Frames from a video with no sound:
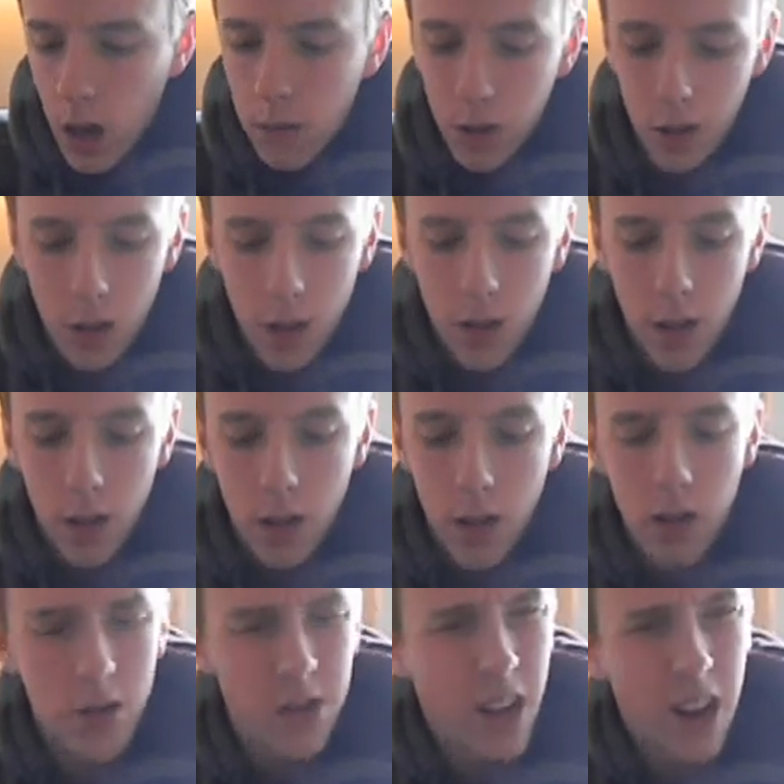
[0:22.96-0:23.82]
just going to,
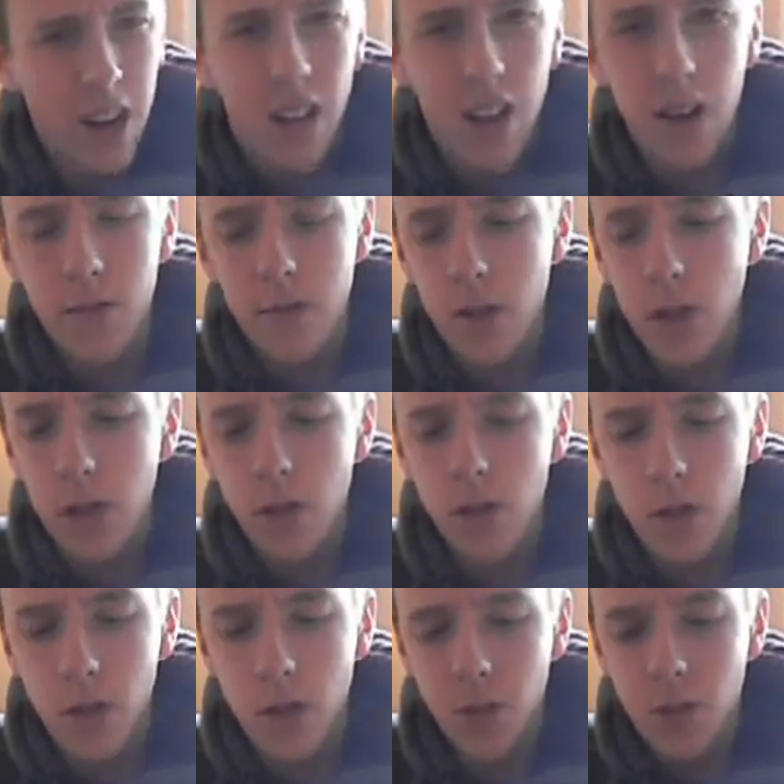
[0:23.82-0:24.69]
there's not a lot of
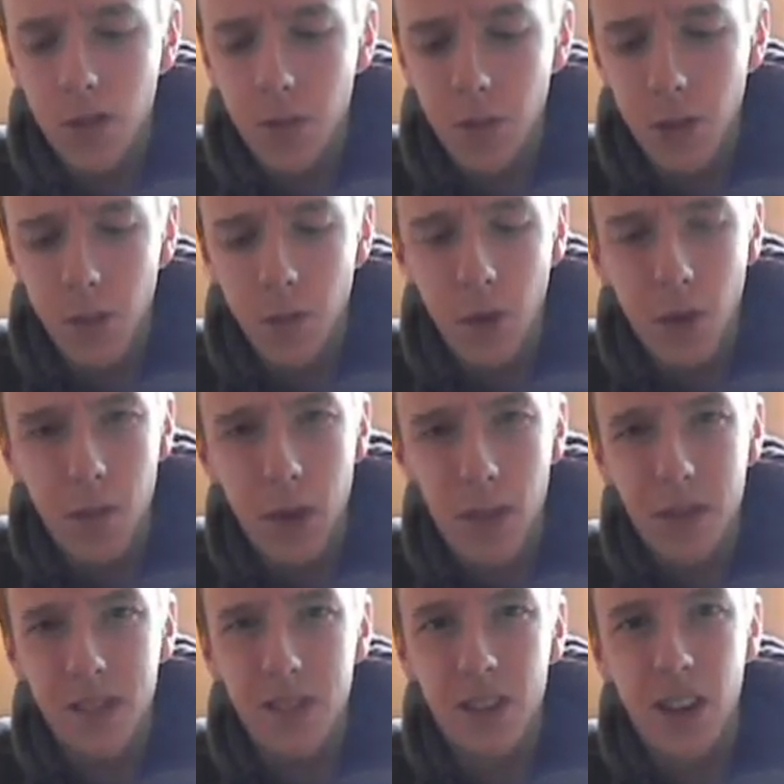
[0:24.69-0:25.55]
videos on YouTube anymore
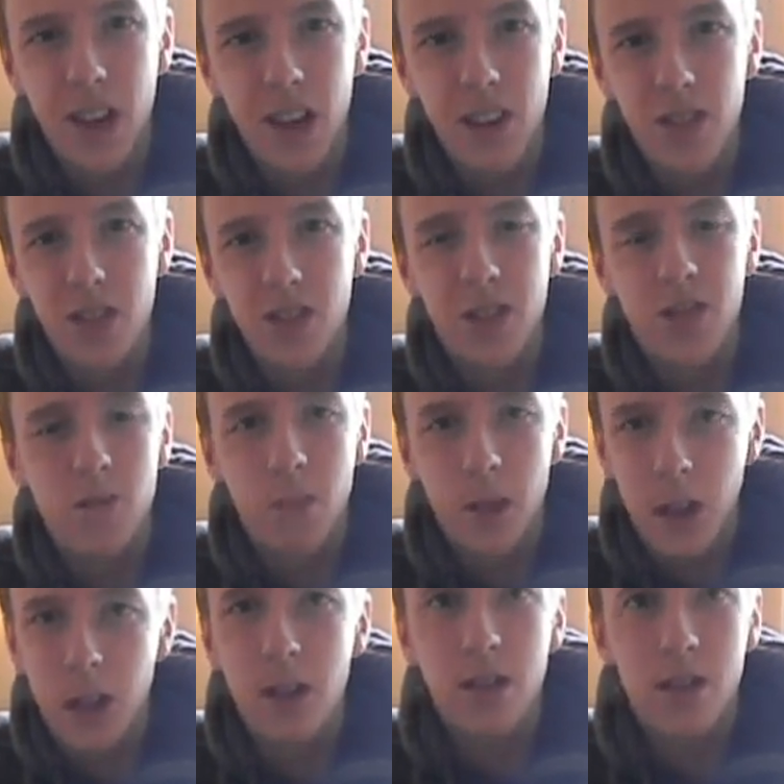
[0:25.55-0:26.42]
about this gun just
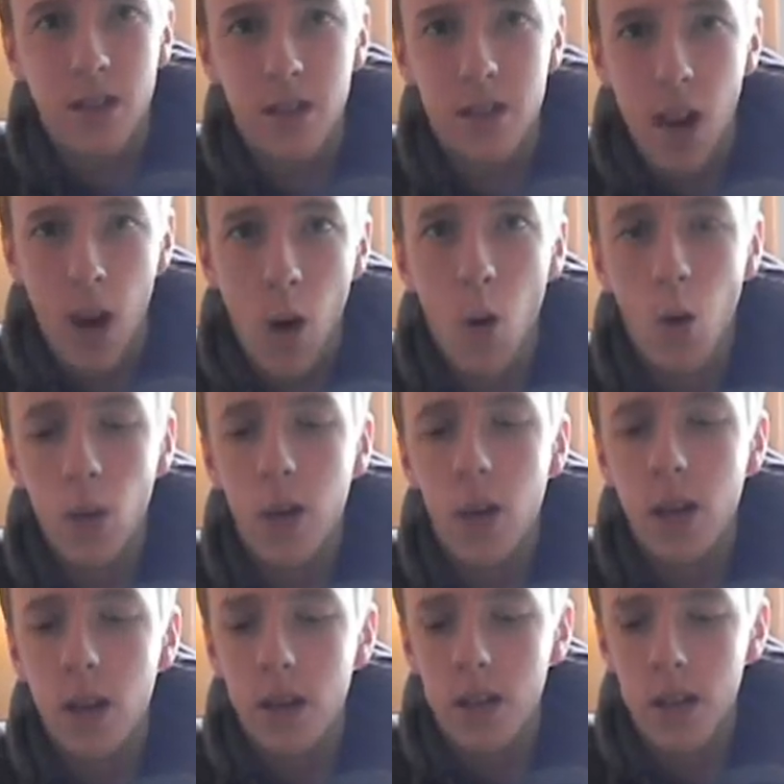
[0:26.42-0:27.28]
because it's how
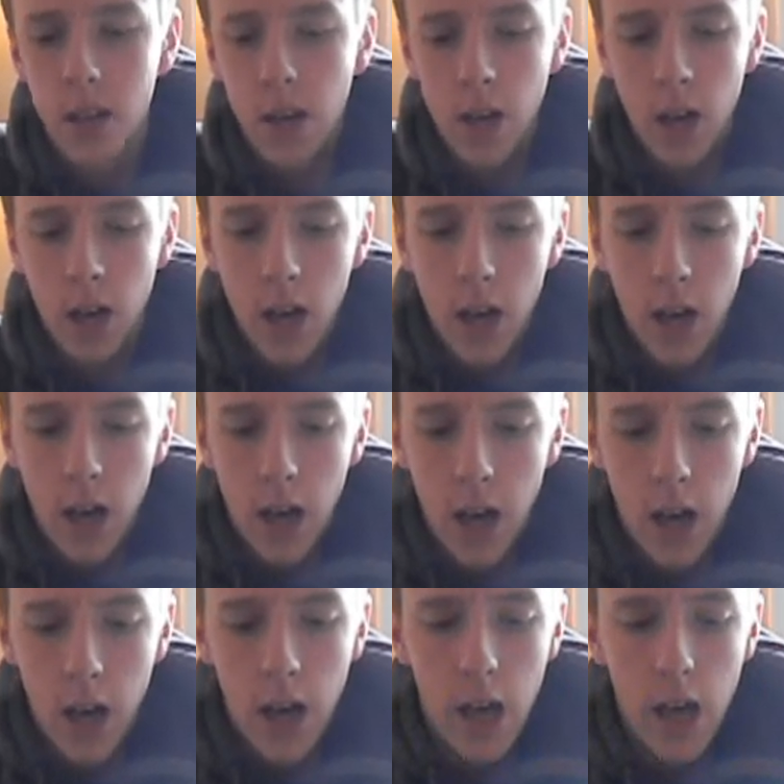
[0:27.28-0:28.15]
old it is.
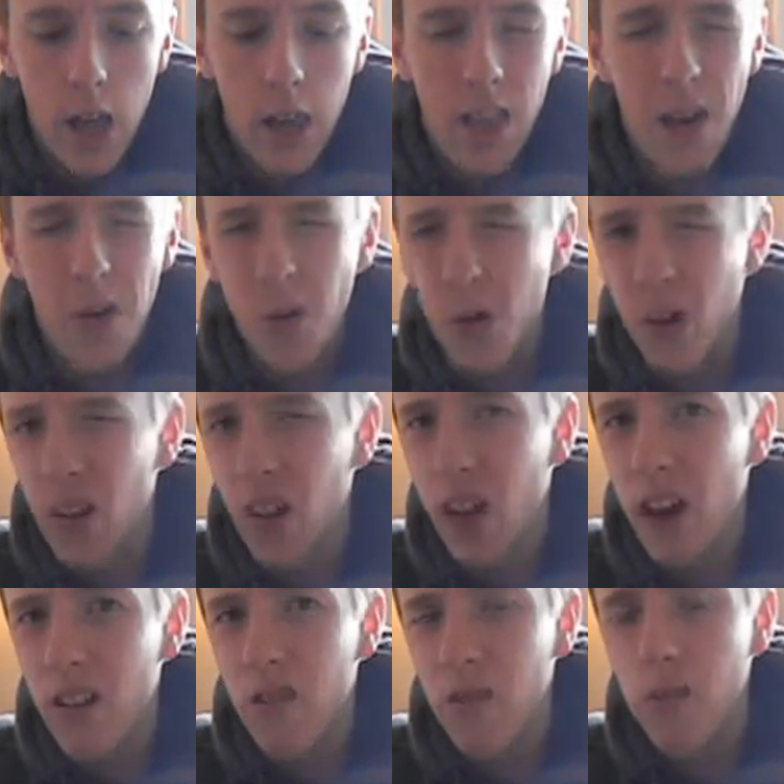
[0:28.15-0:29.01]
And there weren't a
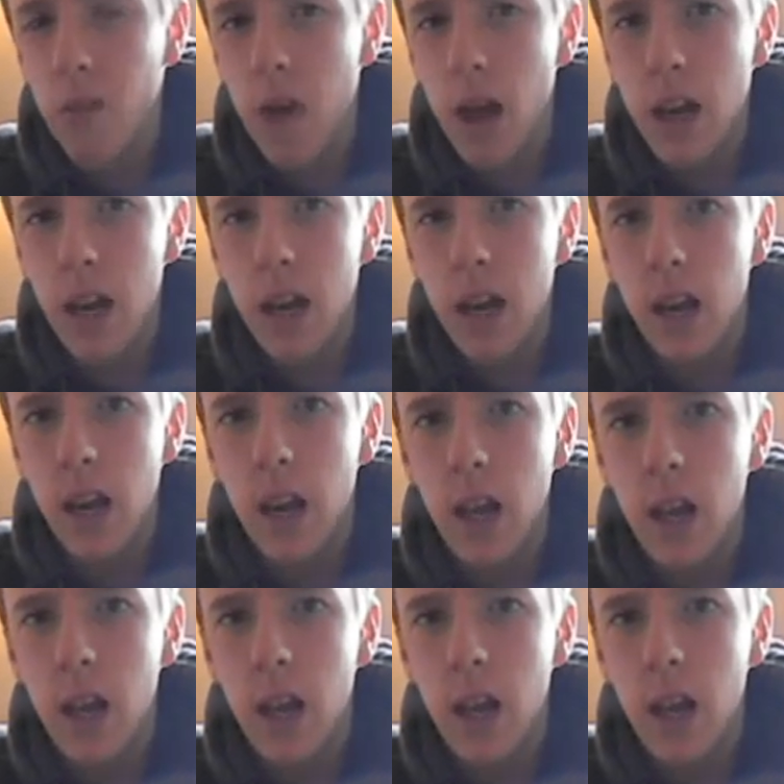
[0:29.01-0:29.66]
lot of them made.